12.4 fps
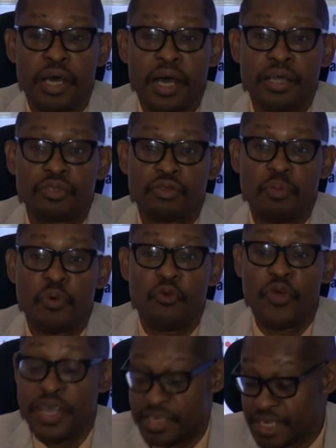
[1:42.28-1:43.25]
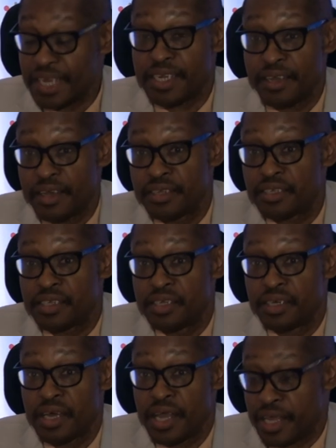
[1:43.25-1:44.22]
And we started this
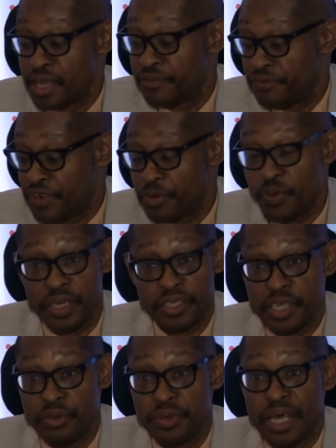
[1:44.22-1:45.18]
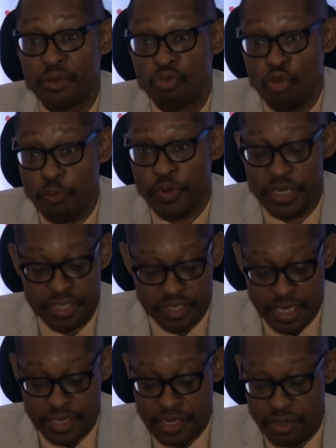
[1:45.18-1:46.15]
thing. I can very well tell you that nobody
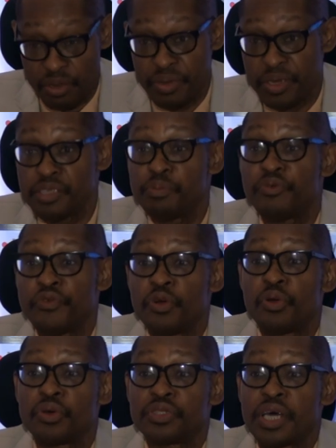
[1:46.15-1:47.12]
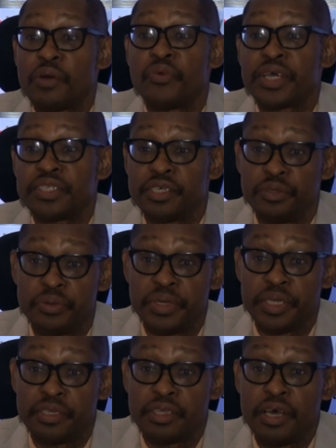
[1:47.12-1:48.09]
started doing this before us, and we're still
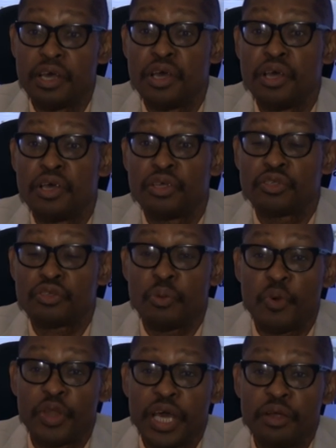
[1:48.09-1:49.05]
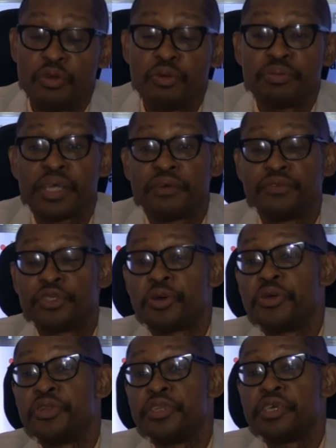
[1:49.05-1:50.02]
doing it. Some other groups have
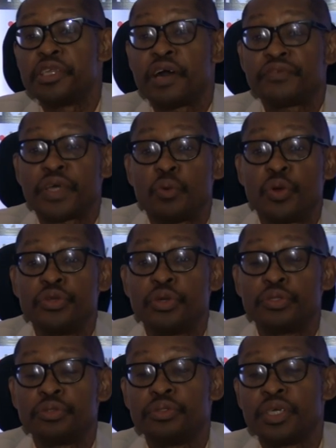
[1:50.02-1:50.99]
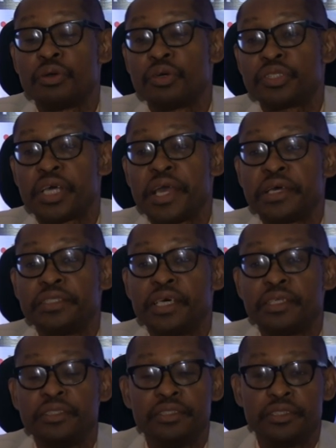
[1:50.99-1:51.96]
joined in after 1 year or 2, they got tired
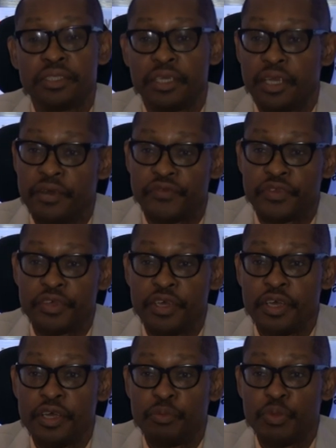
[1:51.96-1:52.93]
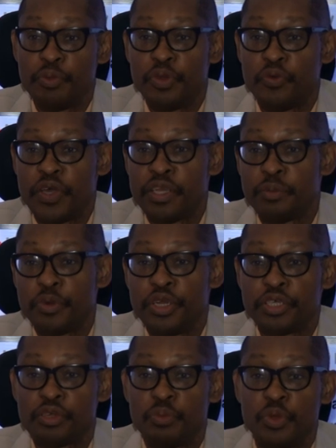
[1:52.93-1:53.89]
and left. Maybe when the
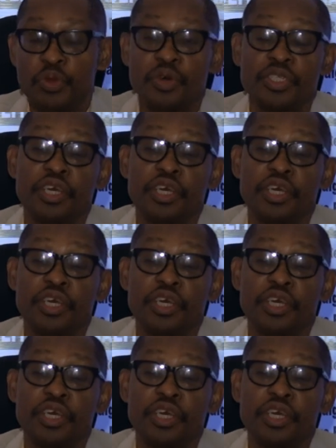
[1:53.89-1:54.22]
money some donors